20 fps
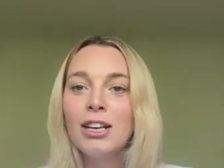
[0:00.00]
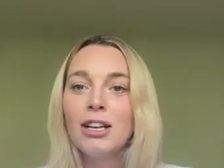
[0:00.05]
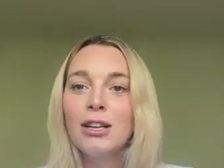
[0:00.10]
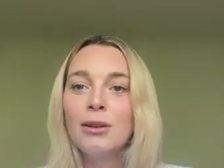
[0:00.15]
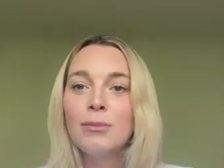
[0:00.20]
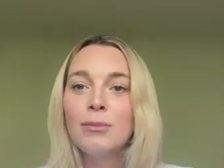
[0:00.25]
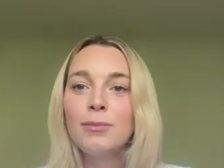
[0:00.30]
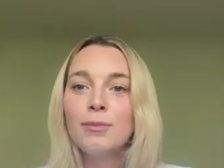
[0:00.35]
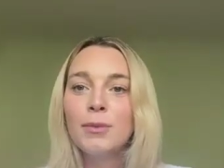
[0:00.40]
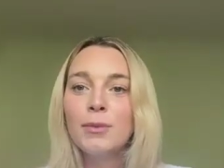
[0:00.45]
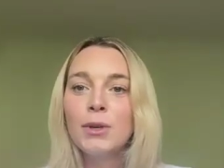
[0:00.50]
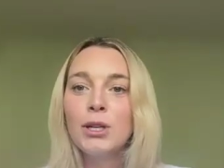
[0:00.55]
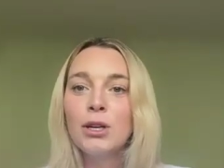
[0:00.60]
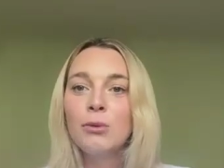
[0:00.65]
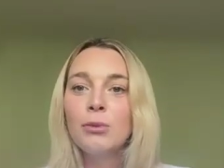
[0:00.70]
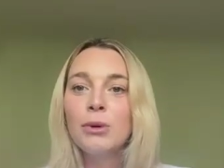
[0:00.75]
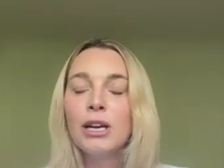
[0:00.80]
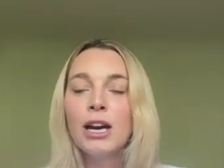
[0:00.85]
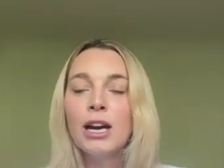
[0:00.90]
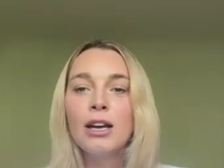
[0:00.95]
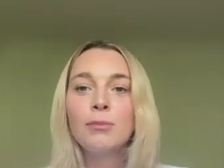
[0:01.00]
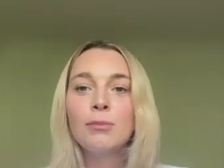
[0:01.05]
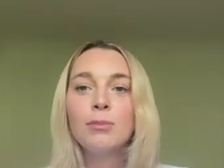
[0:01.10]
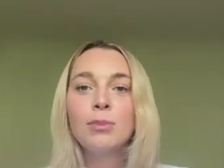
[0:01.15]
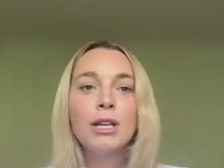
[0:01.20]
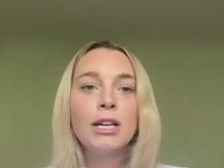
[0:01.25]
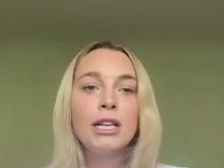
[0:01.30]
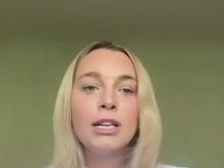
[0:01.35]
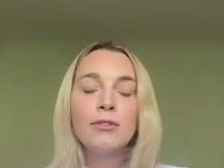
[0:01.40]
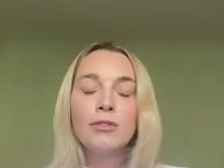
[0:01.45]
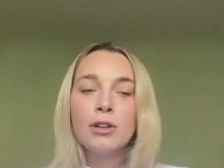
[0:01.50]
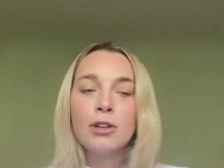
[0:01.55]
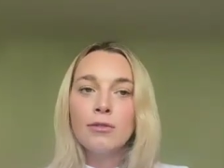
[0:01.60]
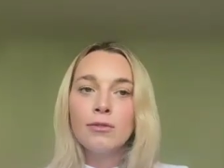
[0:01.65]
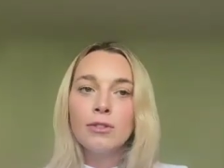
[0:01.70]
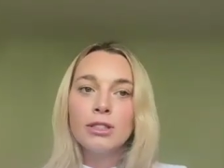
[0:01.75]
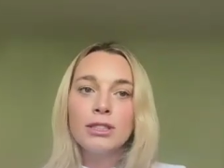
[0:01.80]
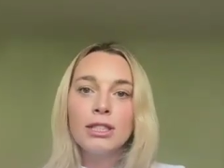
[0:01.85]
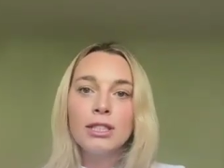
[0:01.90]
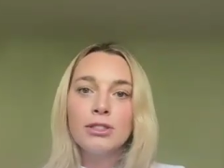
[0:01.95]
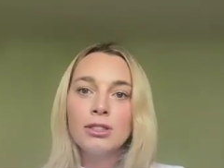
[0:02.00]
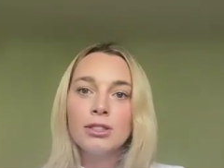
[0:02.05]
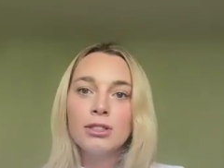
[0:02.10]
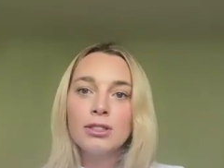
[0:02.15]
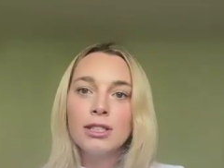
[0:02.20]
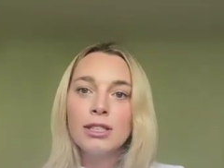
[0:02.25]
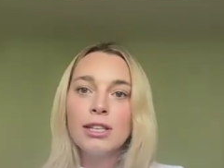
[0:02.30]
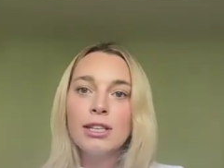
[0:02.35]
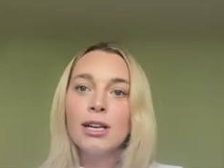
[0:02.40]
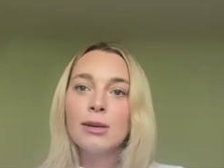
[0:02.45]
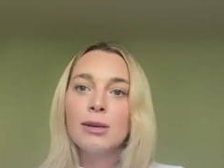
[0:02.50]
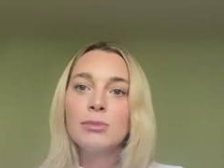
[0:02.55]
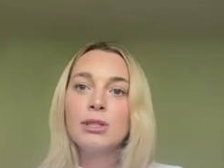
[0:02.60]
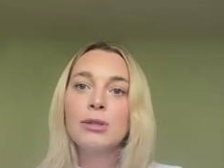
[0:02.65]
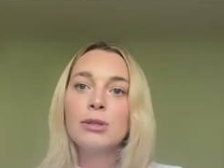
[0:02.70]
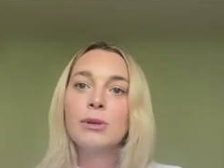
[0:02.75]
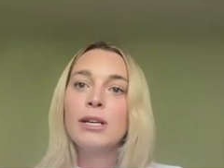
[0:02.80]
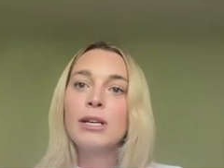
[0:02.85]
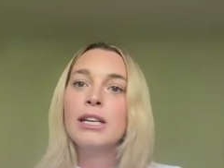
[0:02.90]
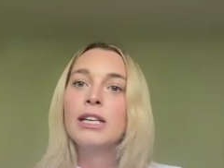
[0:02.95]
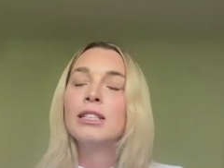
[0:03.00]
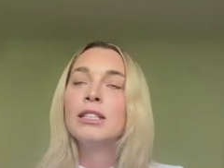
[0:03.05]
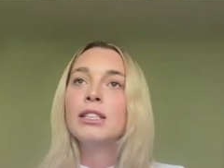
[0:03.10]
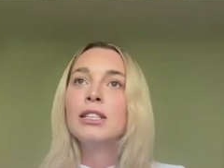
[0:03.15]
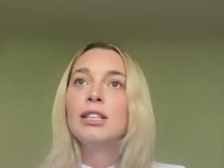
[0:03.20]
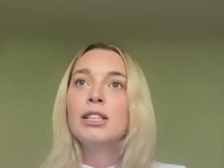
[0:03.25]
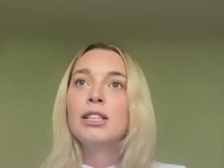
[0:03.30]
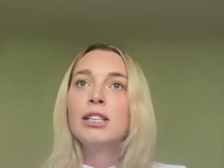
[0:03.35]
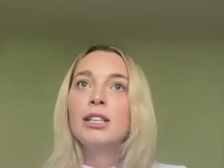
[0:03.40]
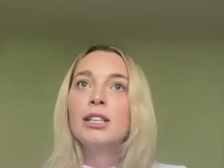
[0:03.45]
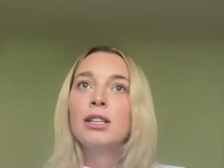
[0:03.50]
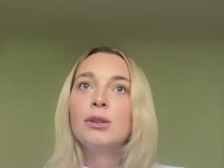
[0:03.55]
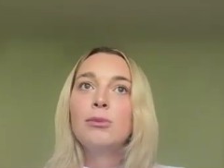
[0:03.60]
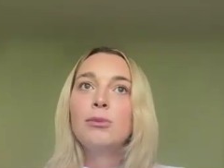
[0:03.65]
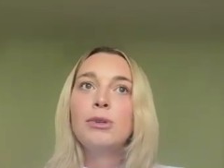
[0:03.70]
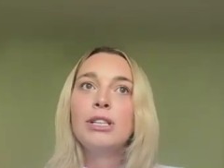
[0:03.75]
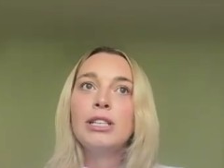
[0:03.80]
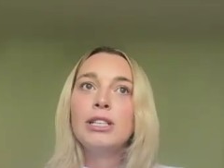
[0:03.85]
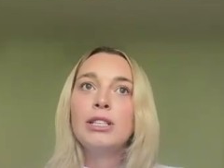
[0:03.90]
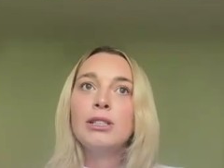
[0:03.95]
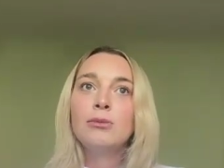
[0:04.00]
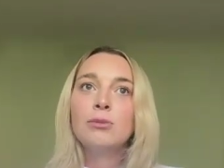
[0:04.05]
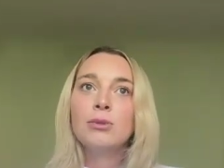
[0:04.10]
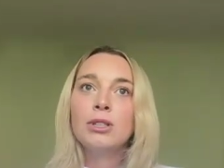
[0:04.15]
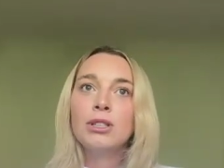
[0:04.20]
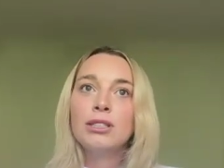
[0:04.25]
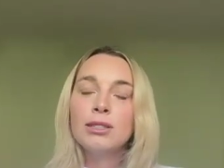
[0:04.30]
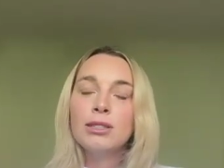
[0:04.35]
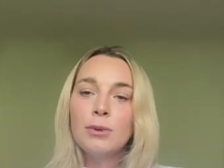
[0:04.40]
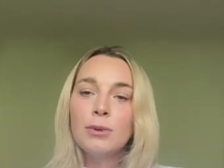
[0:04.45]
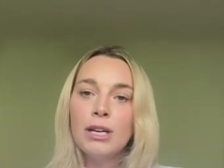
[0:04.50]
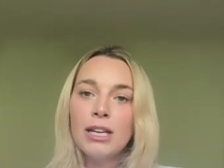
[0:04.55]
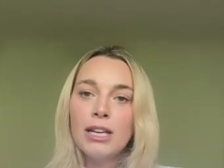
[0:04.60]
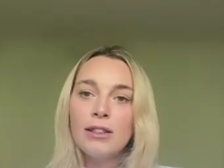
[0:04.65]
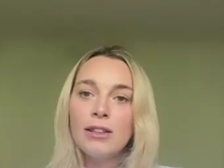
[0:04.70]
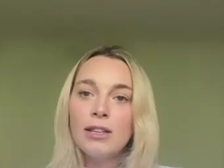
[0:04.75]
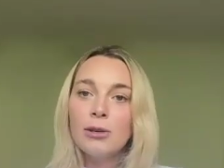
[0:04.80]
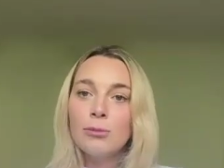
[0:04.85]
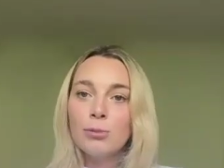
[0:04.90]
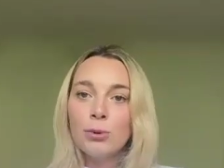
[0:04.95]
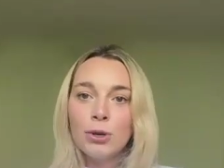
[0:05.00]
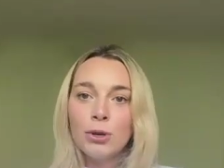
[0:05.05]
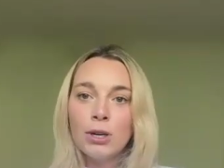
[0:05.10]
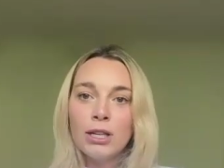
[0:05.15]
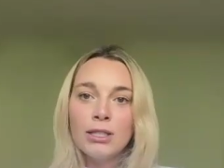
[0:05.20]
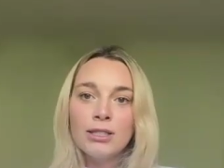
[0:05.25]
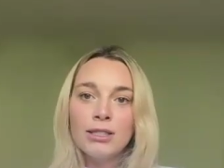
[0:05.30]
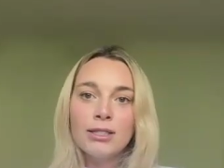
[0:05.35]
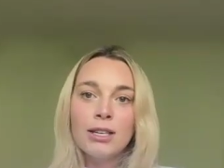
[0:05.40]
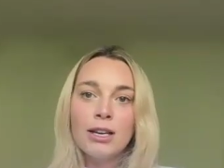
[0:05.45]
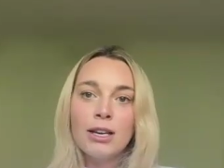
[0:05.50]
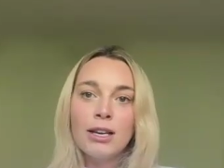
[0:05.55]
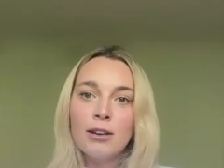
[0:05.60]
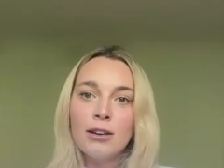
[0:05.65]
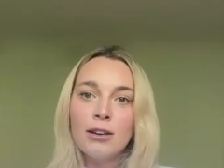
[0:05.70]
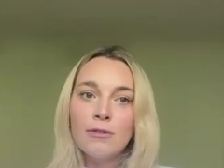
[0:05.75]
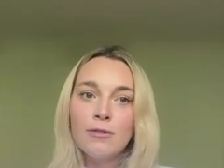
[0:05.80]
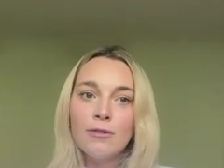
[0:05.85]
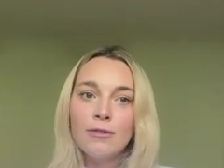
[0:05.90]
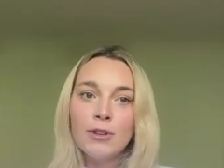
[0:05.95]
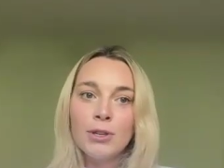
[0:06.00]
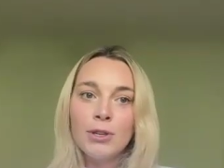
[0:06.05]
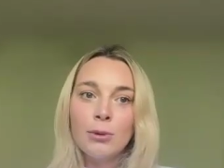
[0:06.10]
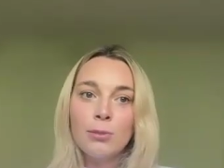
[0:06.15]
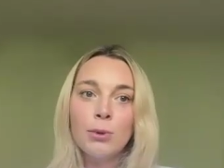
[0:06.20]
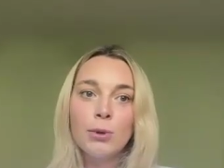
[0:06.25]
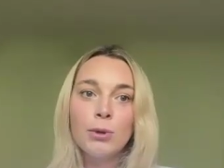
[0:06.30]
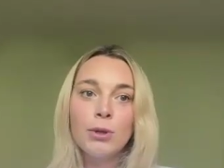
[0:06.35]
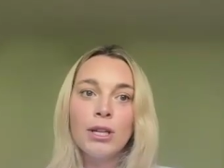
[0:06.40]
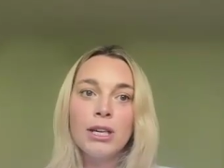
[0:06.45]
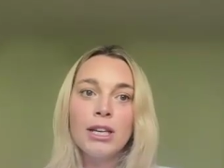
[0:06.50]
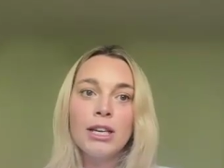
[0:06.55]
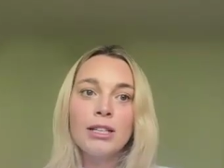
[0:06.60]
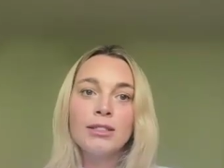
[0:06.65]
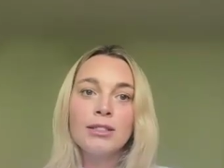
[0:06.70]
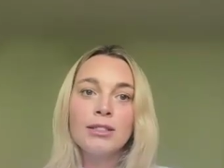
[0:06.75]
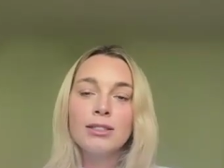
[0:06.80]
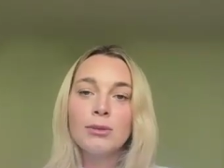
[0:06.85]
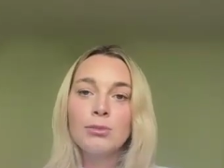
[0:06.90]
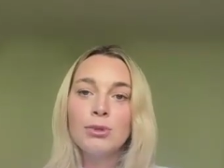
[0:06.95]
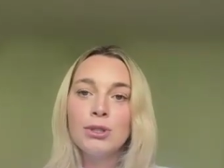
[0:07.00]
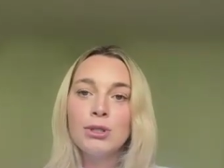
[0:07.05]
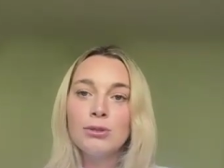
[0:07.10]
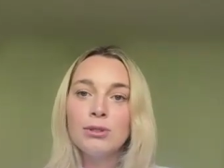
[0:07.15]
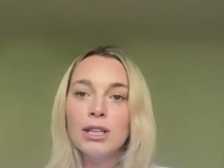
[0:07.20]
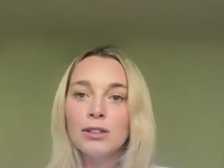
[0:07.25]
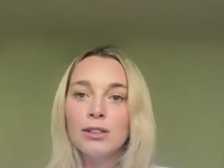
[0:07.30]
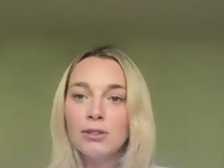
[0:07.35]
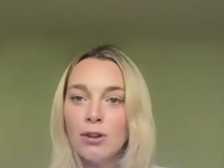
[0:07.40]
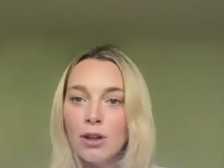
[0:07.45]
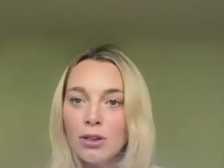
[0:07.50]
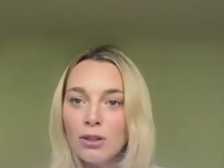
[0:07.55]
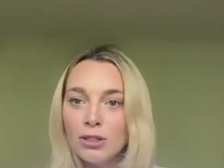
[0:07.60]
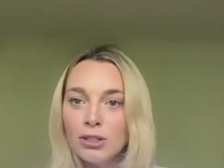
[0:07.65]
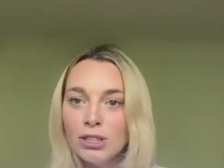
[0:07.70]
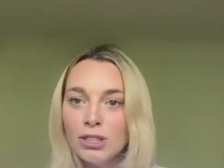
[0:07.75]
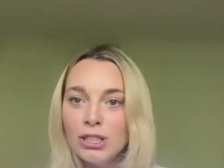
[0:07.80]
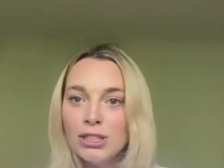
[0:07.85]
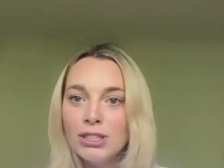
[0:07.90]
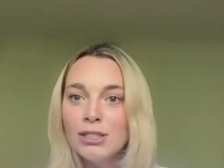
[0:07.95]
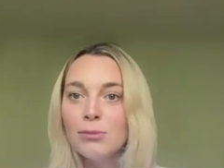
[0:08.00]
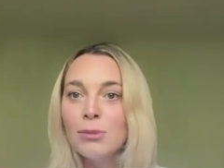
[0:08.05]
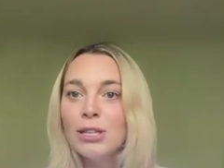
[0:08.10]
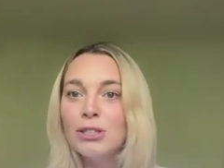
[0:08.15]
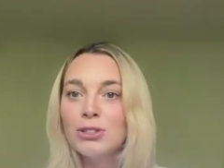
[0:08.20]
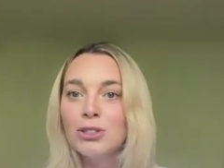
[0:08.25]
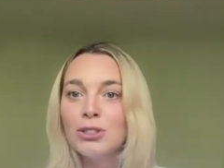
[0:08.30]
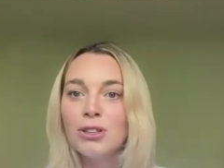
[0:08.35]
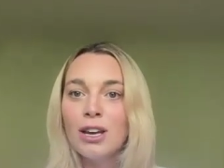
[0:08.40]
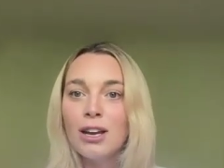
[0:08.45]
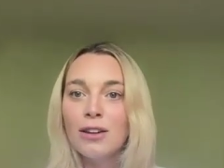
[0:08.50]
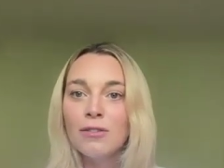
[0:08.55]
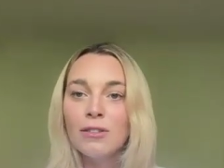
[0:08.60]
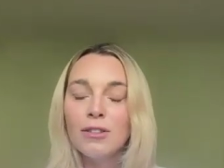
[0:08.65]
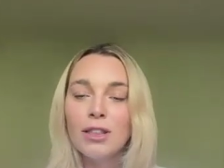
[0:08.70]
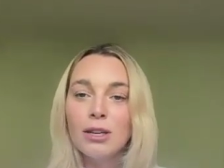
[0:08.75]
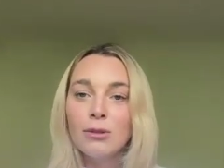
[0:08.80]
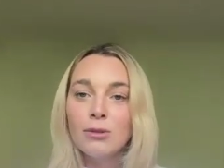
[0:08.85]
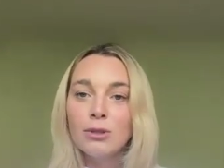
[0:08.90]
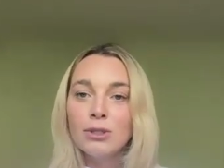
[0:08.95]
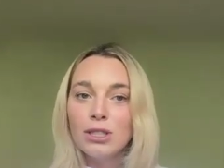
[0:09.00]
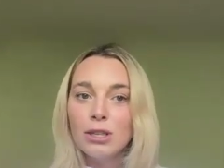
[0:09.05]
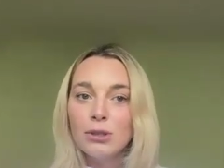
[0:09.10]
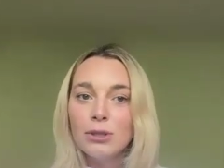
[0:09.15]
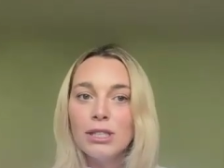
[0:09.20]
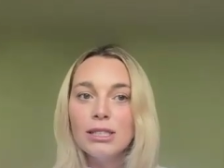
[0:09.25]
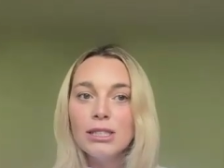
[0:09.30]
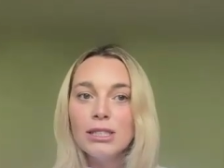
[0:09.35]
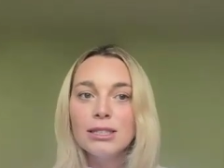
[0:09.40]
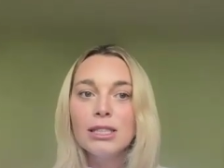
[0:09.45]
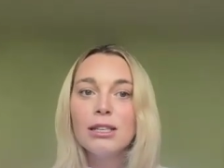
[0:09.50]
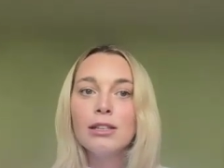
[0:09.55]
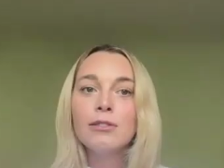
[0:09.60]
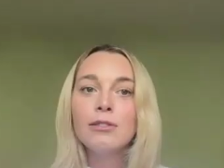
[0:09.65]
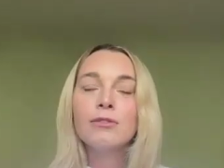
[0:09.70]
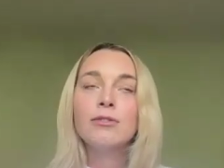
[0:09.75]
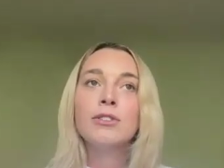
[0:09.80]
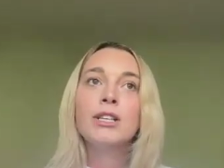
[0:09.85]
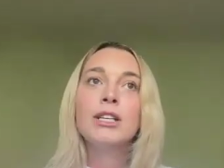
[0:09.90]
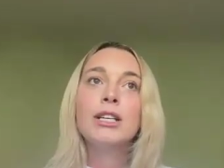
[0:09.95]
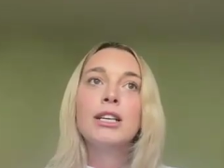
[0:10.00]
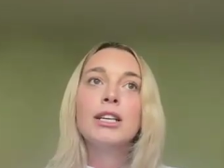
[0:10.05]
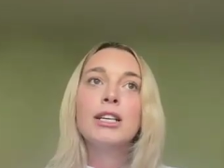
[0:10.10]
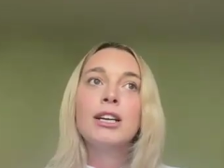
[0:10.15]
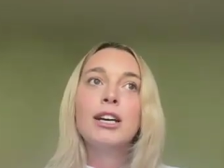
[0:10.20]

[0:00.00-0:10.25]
We had plenty of conversations leading up to it. We were explaining the importance of, pulling in some new technology to make sure that everything was cohesive.